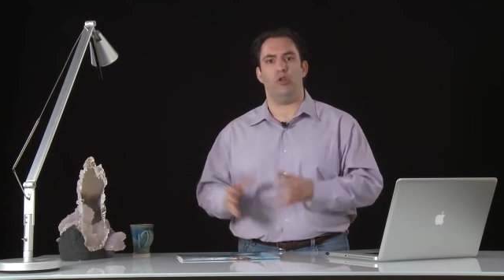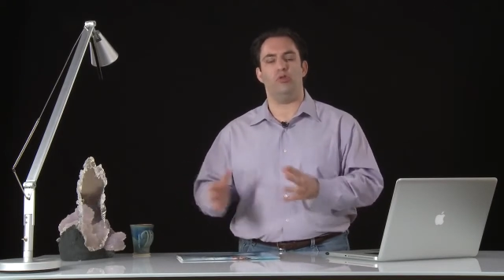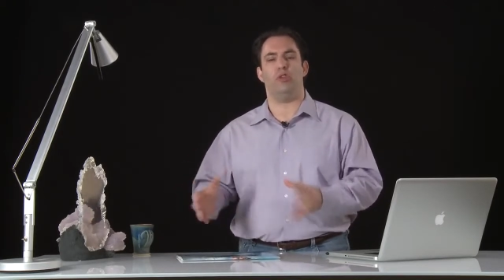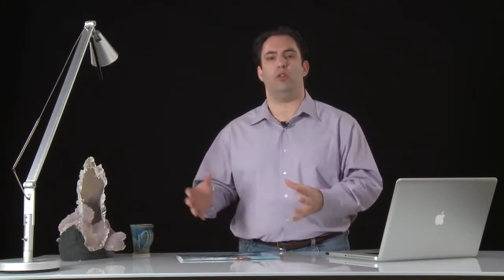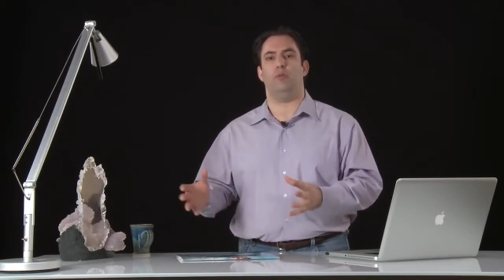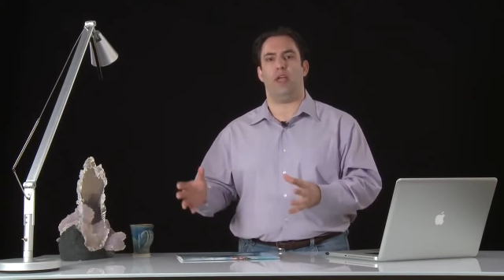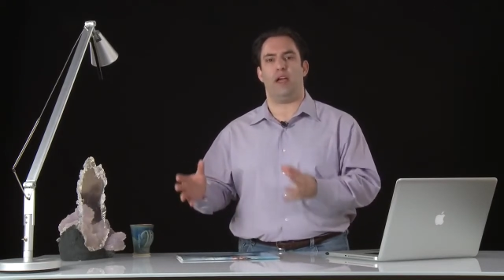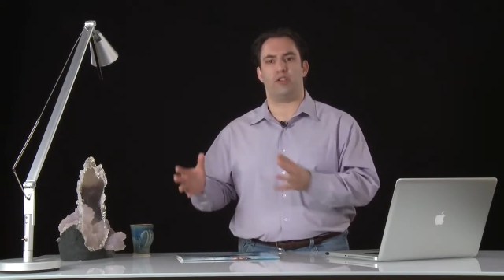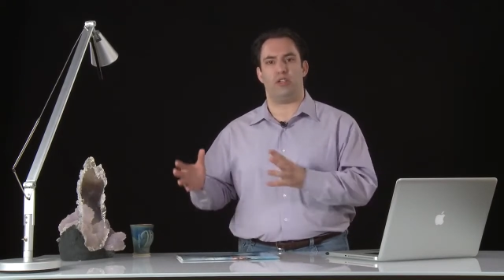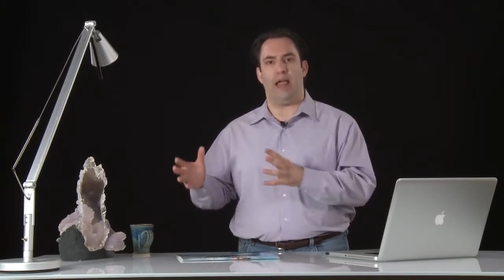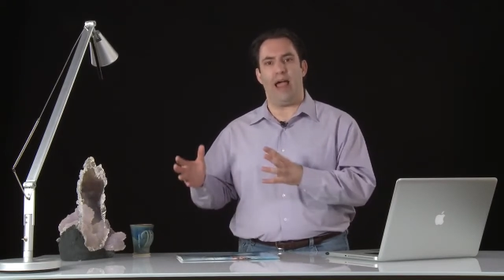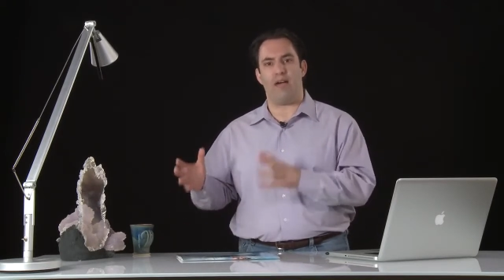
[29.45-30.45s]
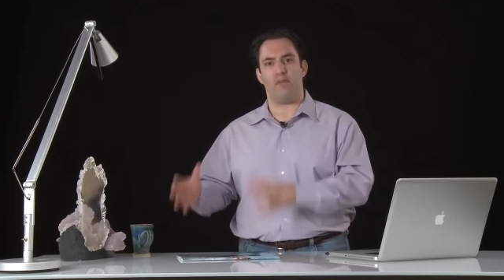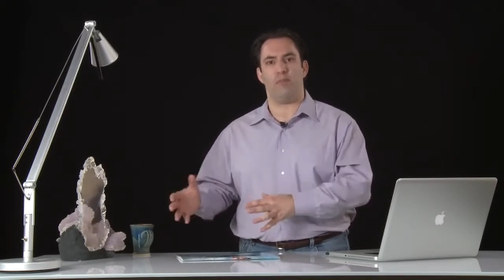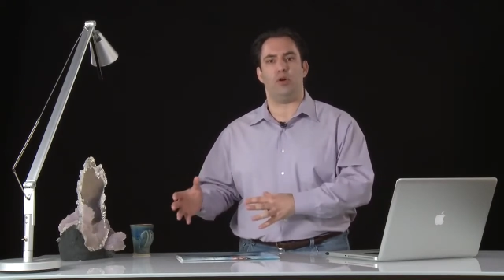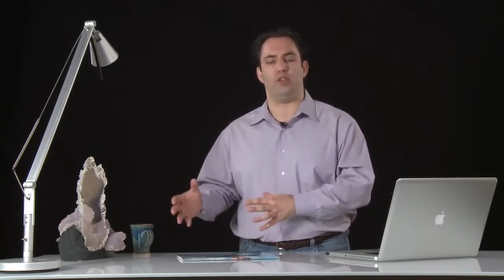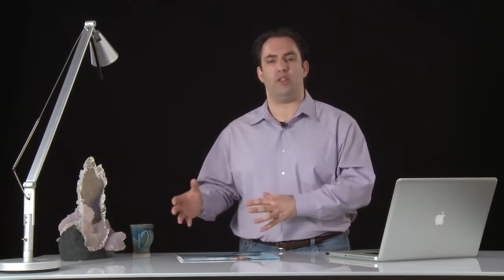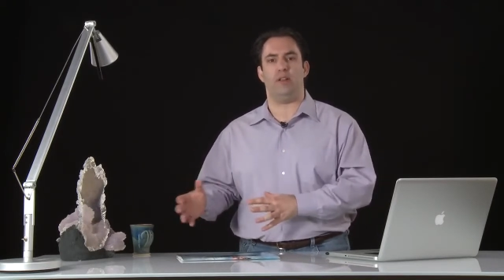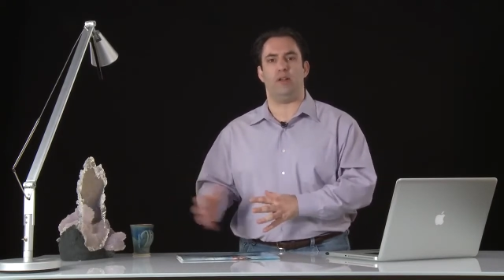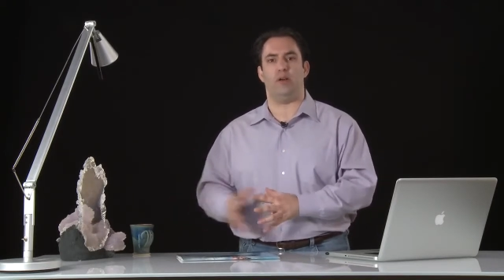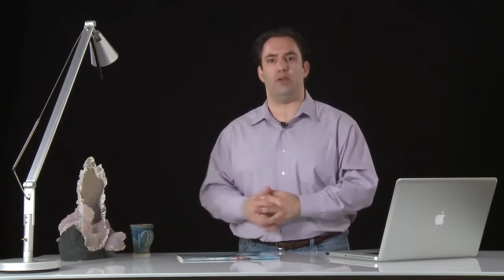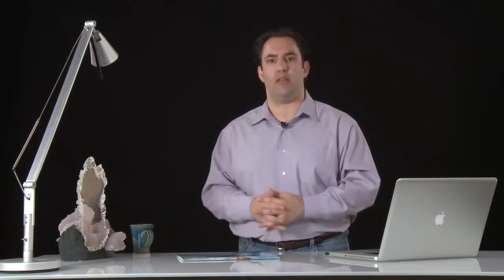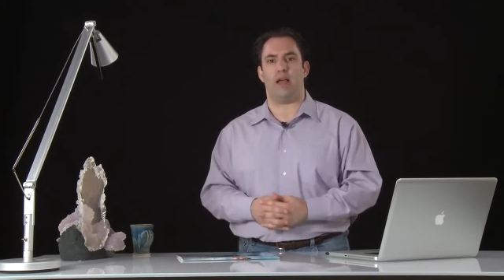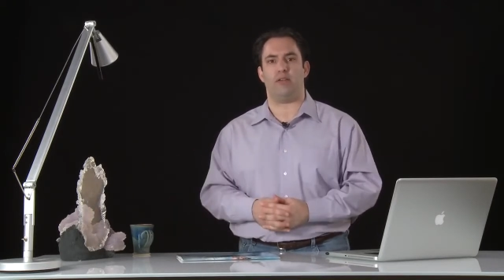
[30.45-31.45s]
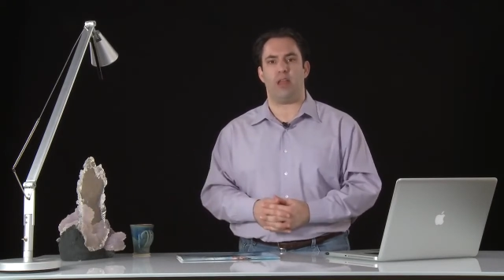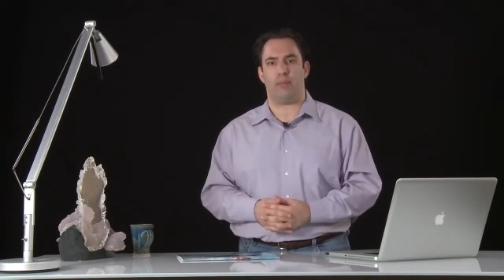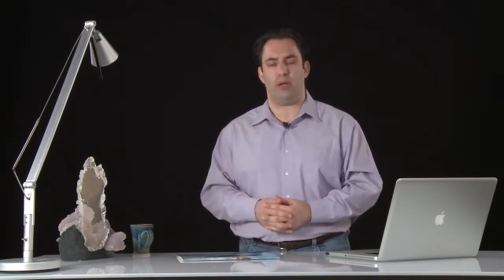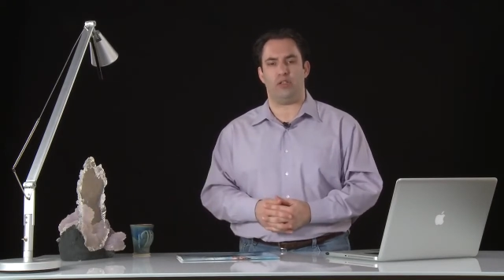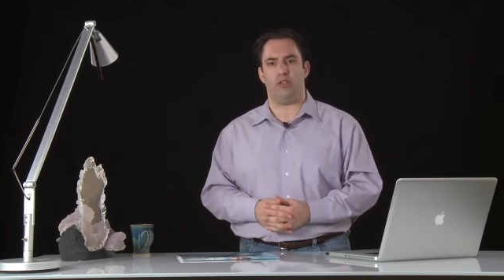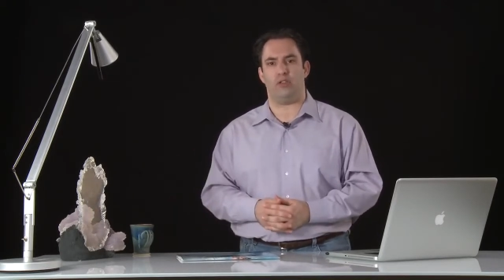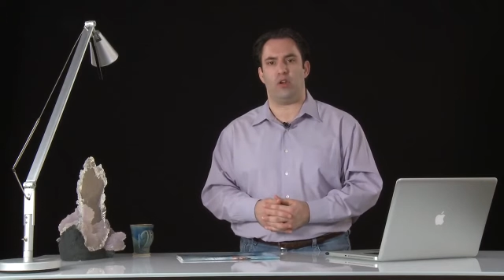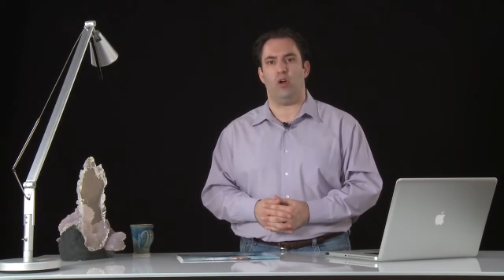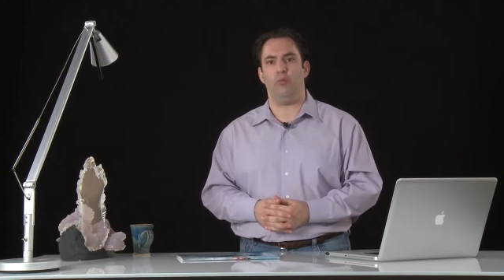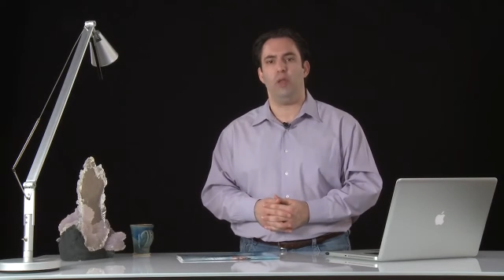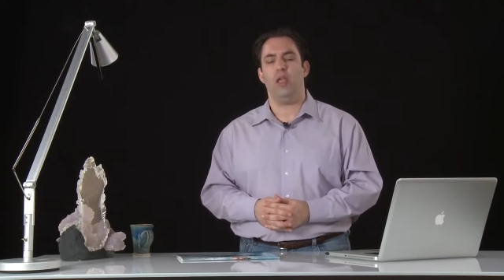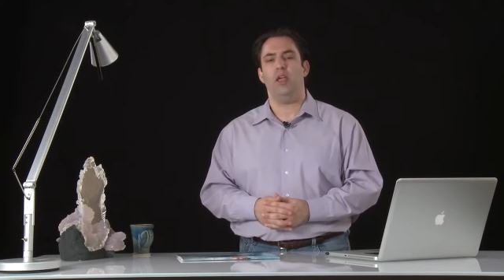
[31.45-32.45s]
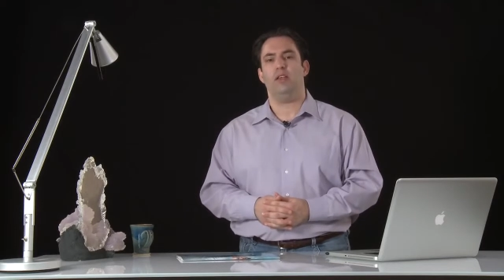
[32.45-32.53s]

Usually we actually have a person that goes out to that patient's home.